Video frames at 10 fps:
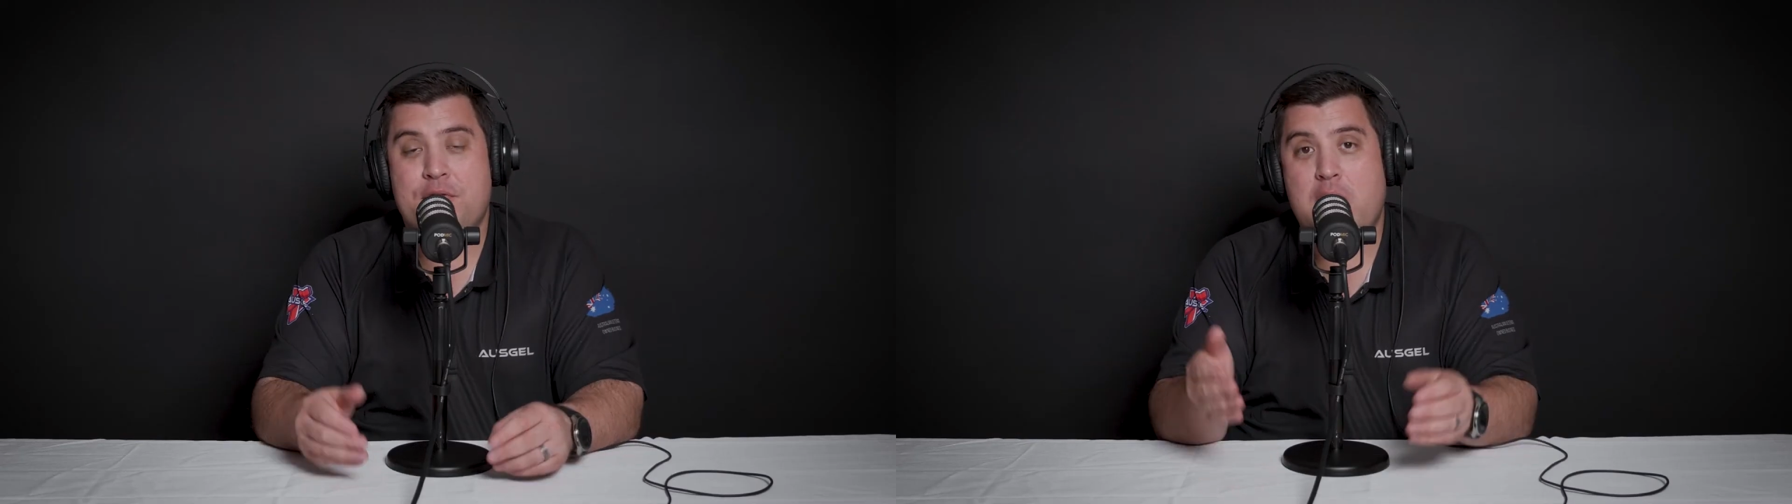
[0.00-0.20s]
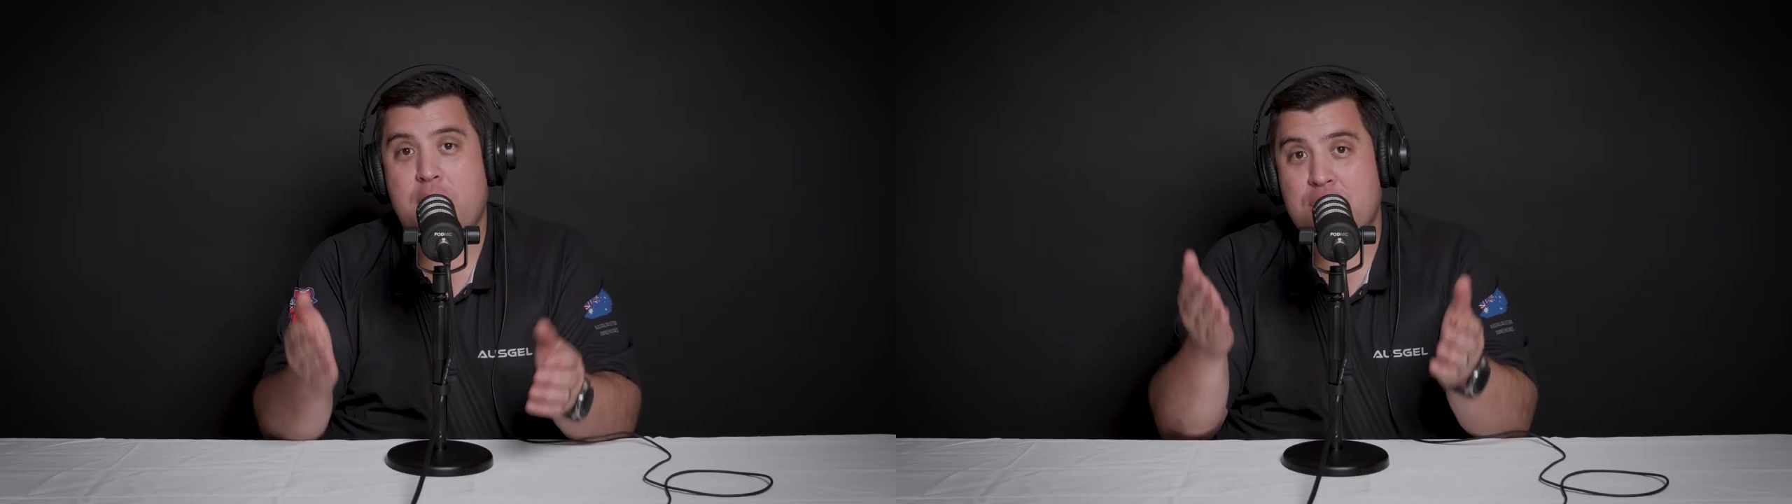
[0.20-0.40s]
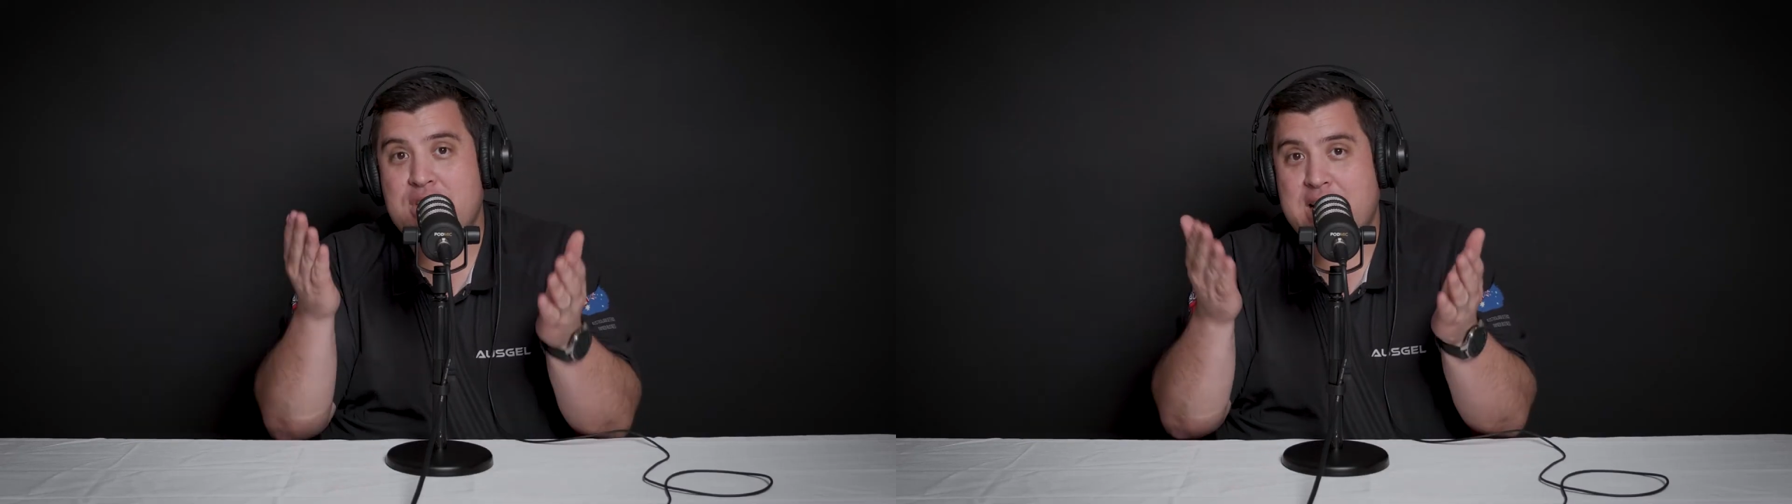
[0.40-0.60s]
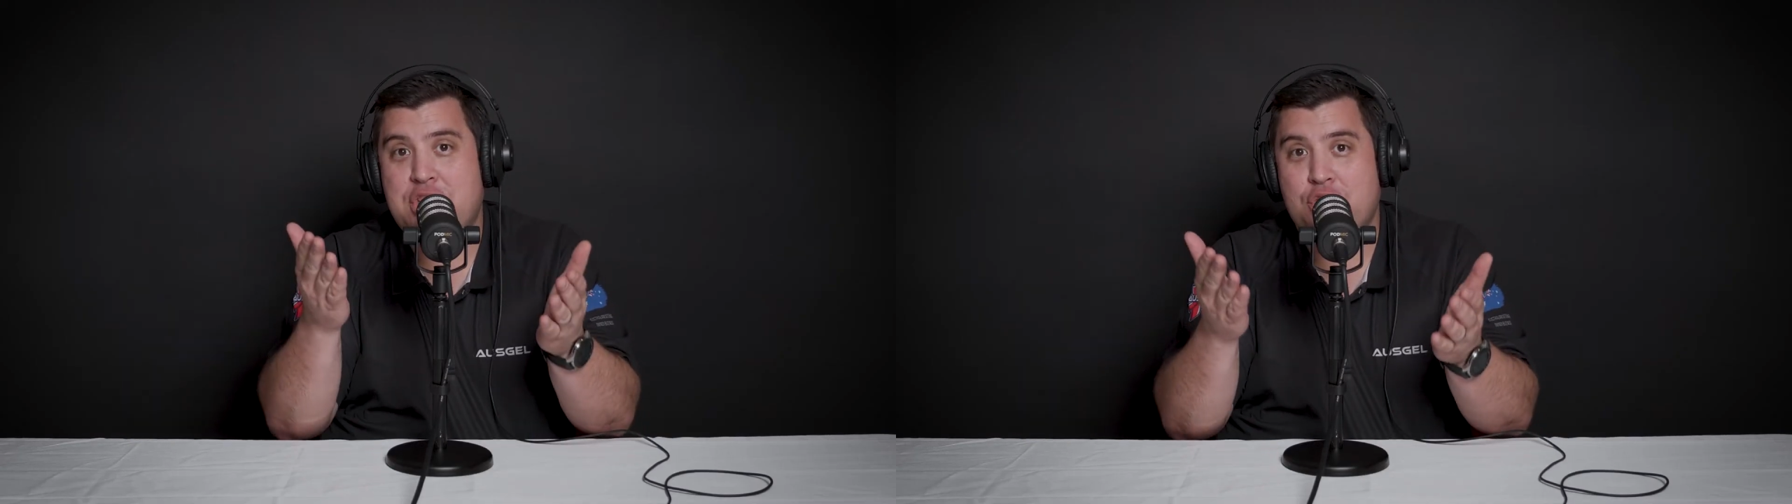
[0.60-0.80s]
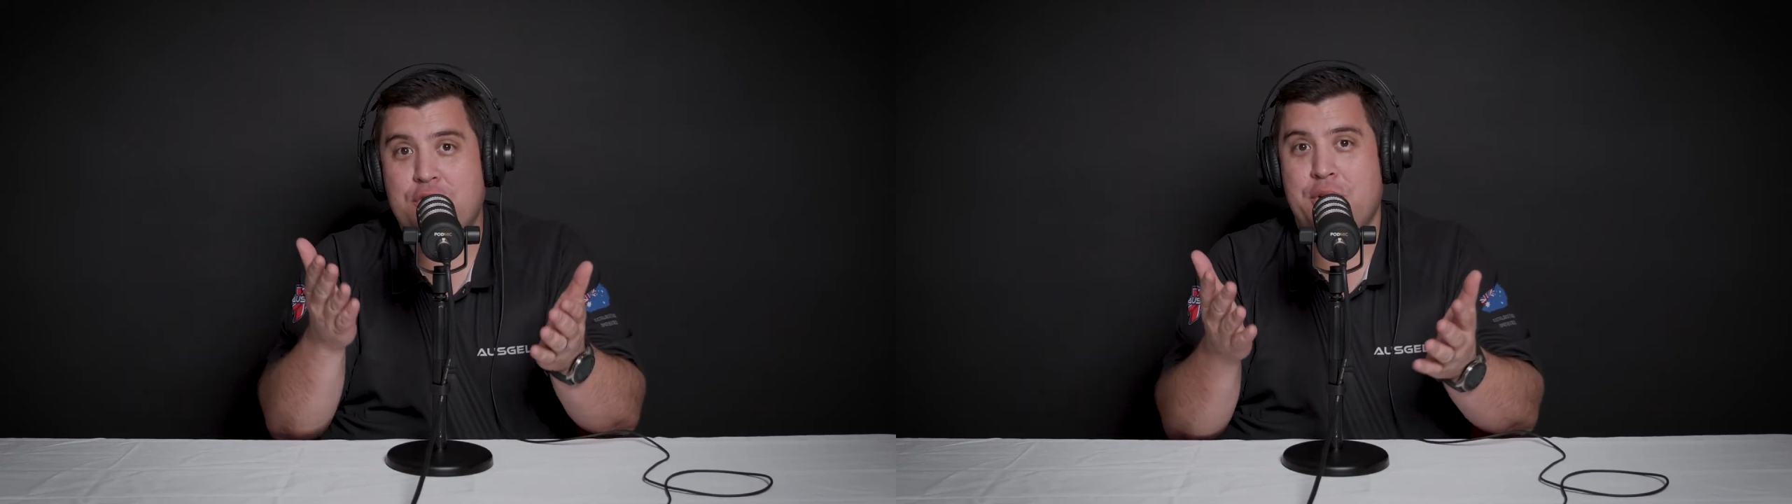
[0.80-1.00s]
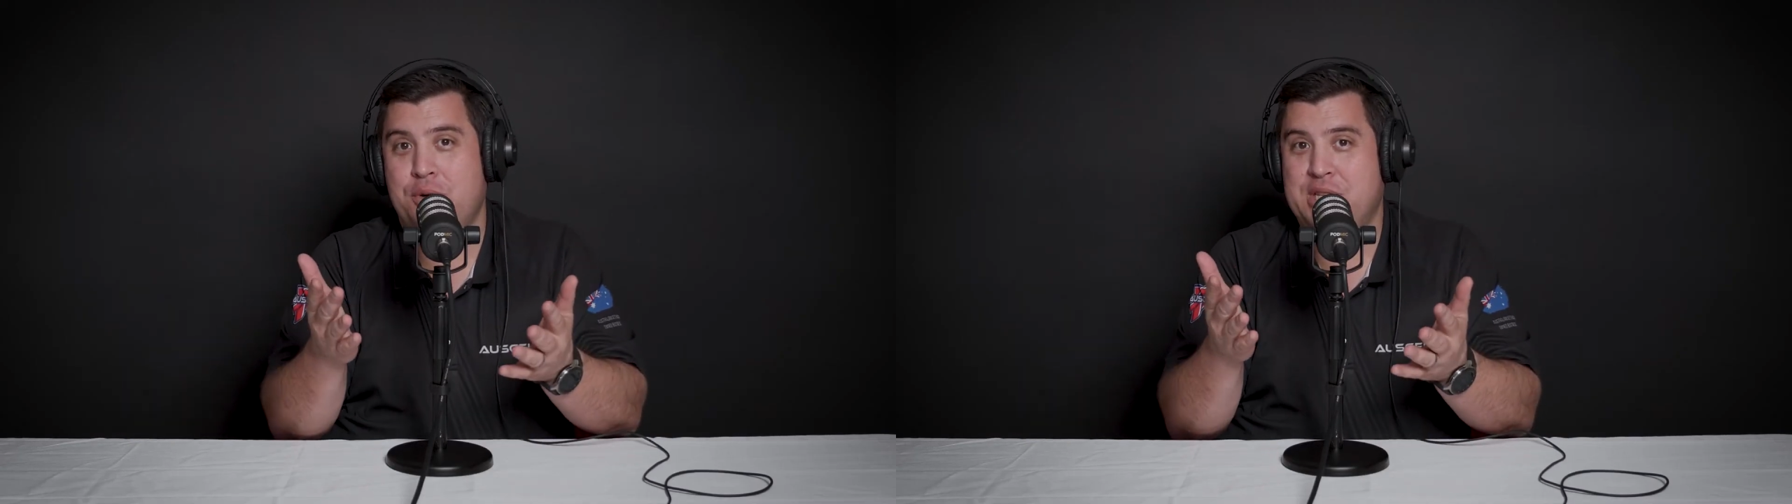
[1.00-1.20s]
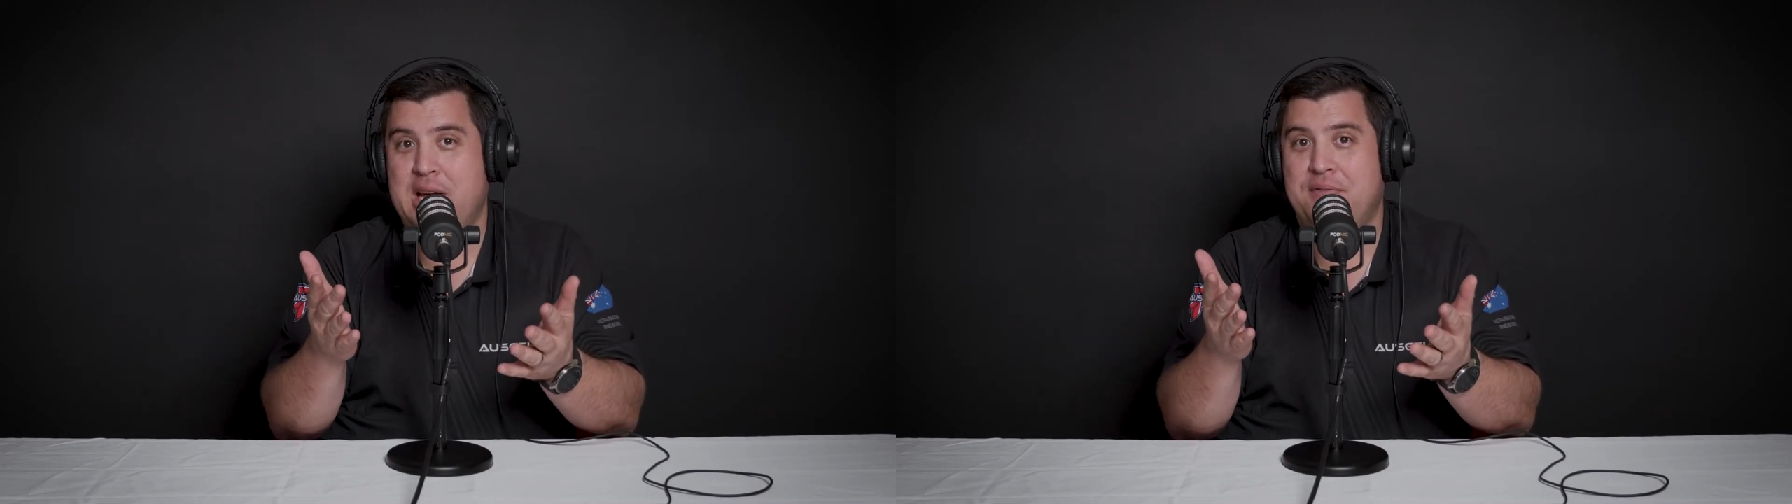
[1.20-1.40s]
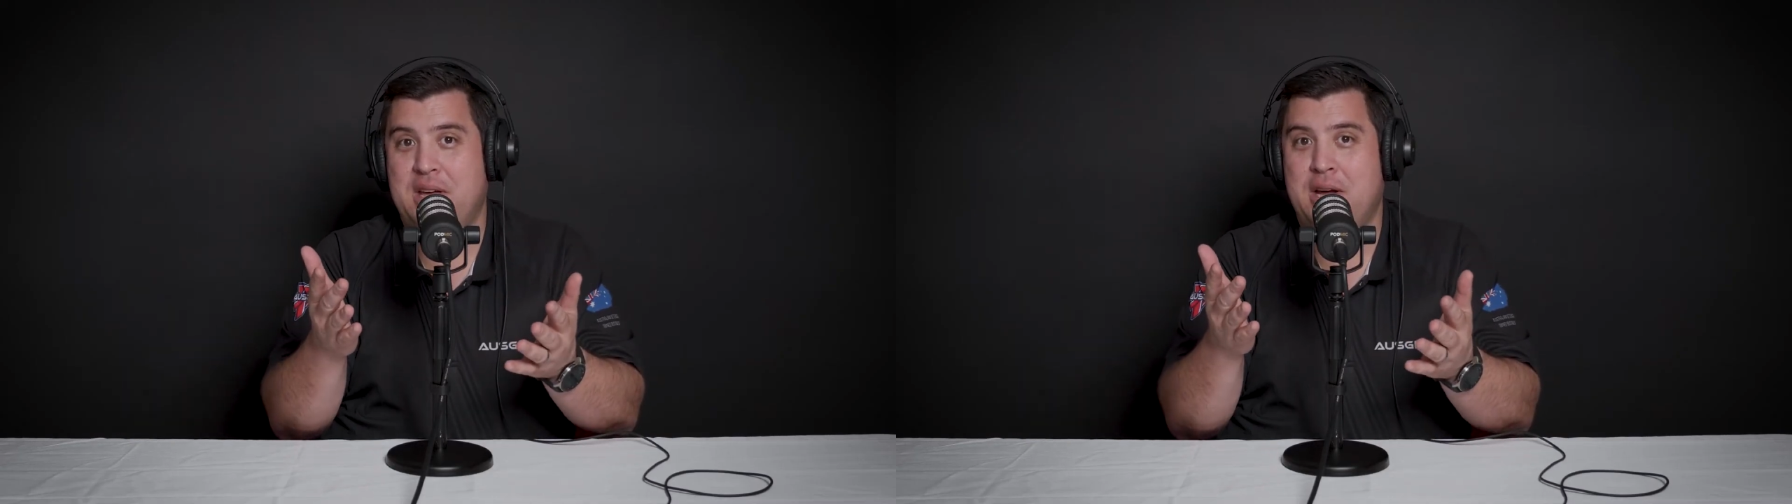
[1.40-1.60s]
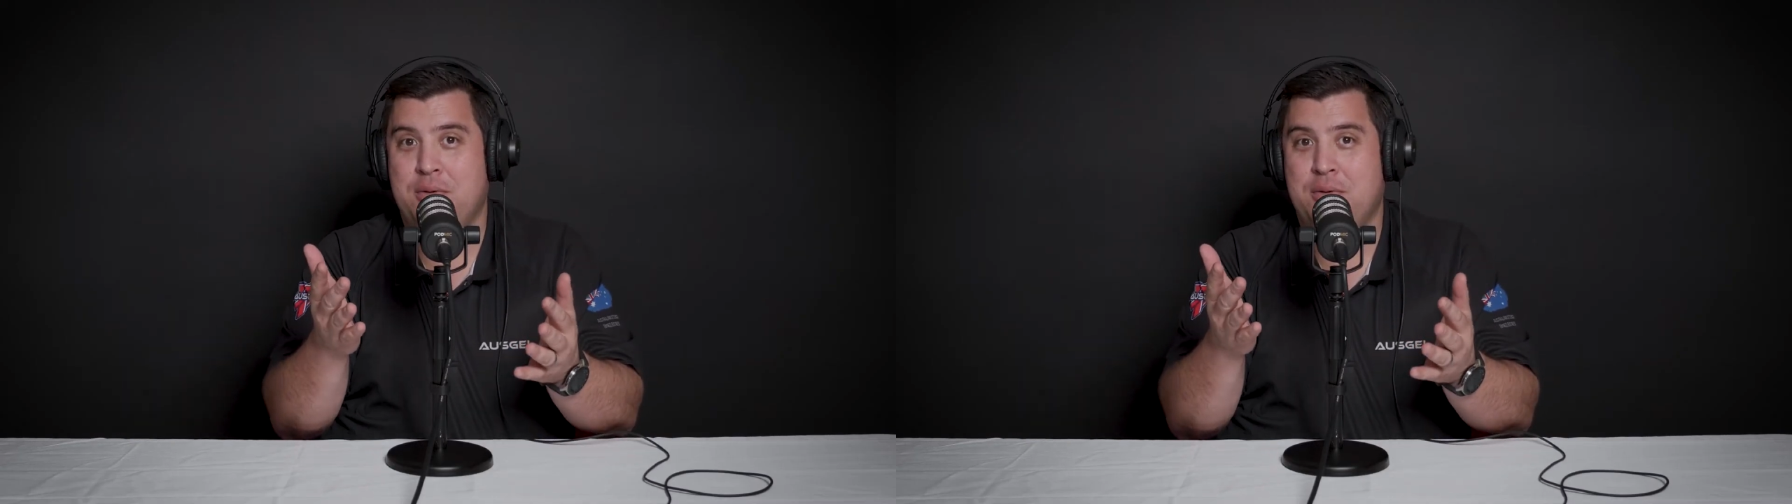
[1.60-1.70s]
our international viewers out there,